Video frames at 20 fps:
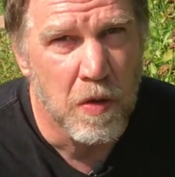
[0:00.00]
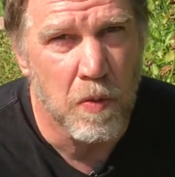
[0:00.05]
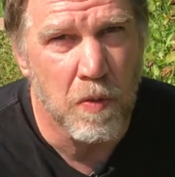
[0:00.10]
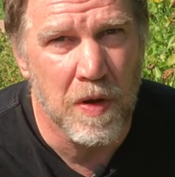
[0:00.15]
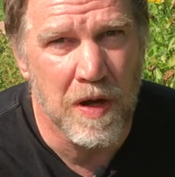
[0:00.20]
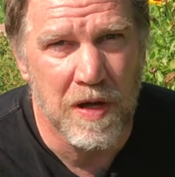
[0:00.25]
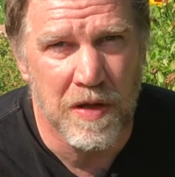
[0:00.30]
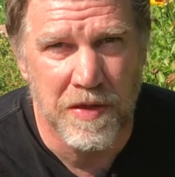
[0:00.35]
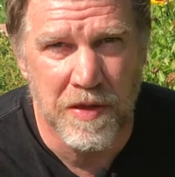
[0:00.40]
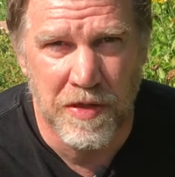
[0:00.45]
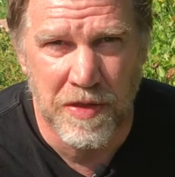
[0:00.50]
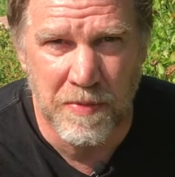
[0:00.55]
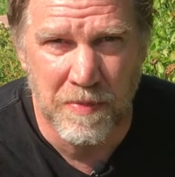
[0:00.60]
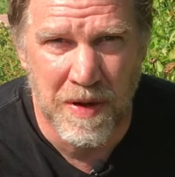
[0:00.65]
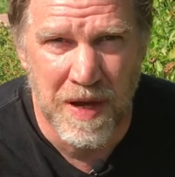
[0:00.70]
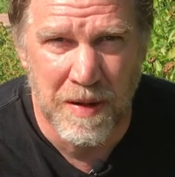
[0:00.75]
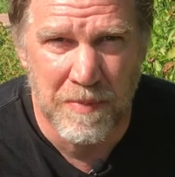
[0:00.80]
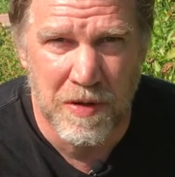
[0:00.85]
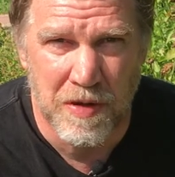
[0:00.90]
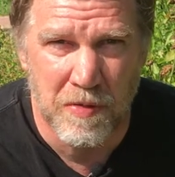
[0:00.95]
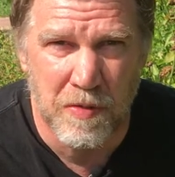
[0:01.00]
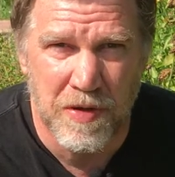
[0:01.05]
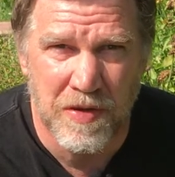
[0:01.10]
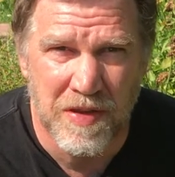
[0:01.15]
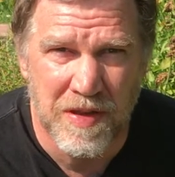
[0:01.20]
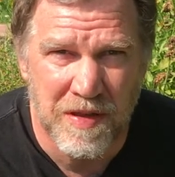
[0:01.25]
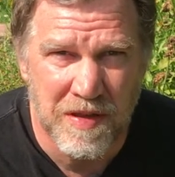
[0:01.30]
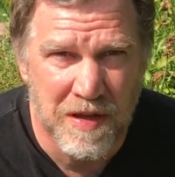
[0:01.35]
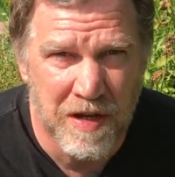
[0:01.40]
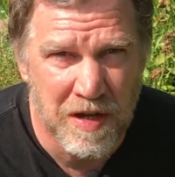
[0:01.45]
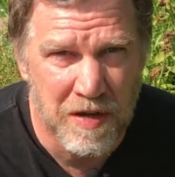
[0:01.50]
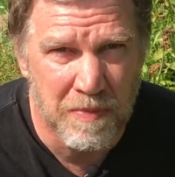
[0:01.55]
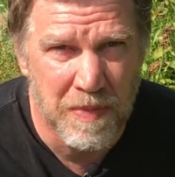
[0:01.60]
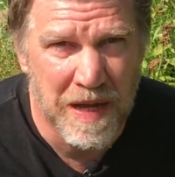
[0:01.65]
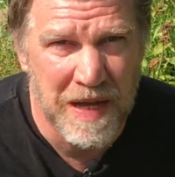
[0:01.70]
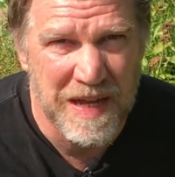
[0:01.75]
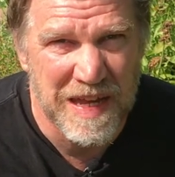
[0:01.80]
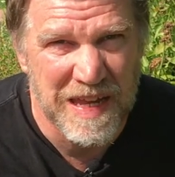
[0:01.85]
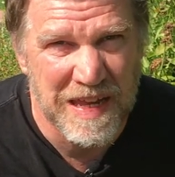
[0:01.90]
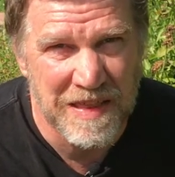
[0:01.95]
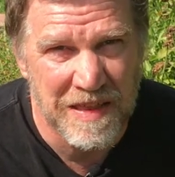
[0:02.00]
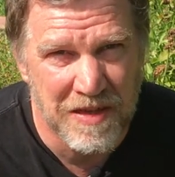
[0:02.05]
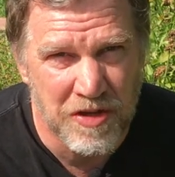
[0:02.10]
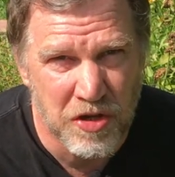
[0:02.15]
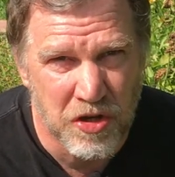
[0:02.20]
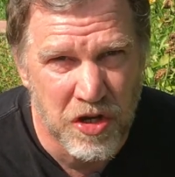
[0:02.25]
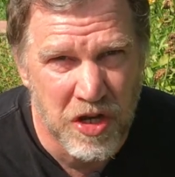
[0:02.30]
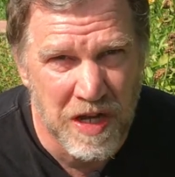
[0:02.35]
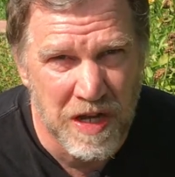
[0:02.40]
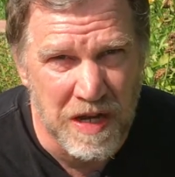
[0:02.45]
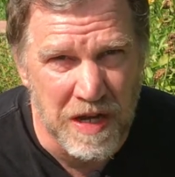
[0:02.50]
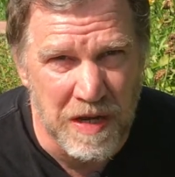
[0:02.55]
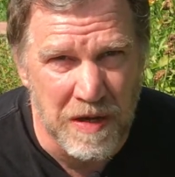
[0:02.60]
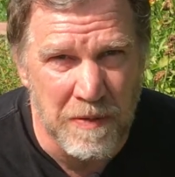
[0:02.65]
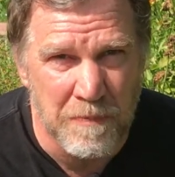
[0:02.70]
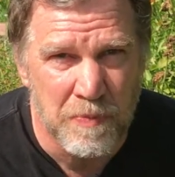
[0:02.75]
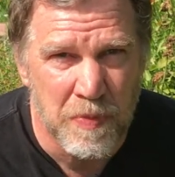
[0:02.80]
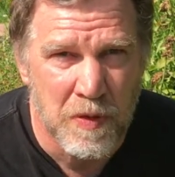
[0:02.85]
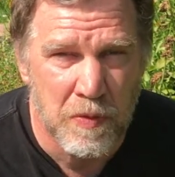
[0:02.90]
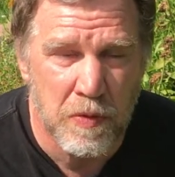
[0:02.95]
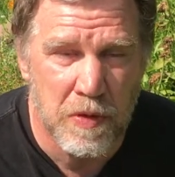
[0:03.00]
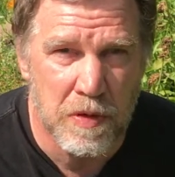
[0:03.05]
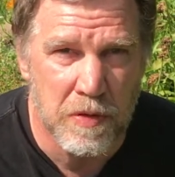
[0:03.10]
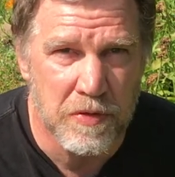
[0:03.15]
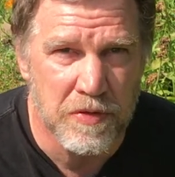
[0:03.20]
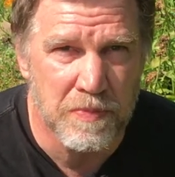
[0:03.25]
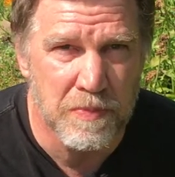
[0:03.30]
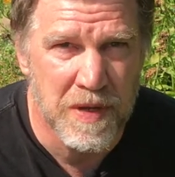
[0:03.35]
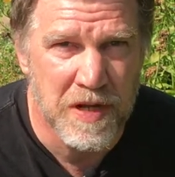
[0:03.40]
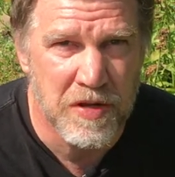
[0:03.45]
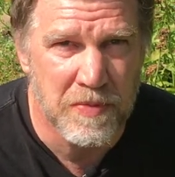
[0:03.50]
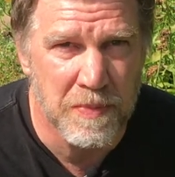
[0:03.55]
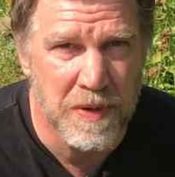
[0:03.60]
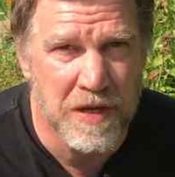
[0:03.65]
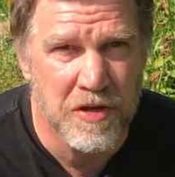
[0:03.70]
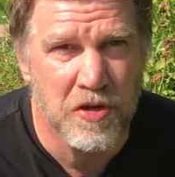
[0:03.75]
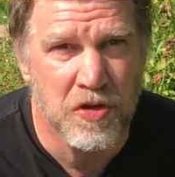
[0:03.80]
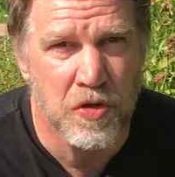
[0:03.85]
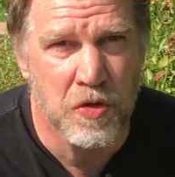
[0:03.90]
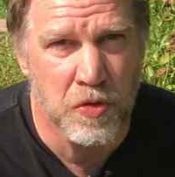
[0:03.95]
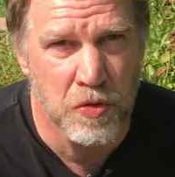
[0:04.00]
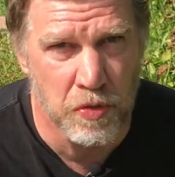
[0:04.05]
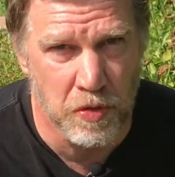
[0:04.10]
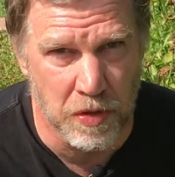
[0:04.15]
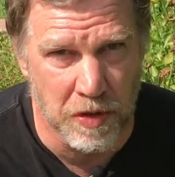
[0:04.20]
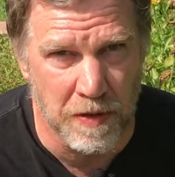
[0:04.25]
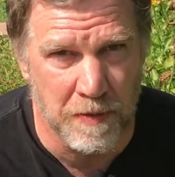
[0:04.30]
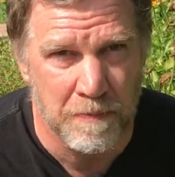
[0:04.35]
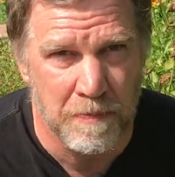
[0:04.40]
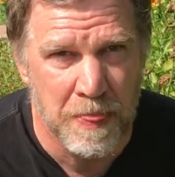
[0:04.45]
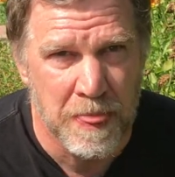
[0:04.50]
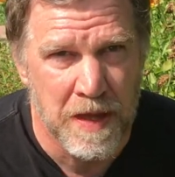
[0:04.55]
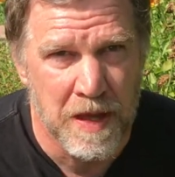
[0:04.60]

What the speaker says: while the thermometer was nearby in the shade, where it was much, much cooler.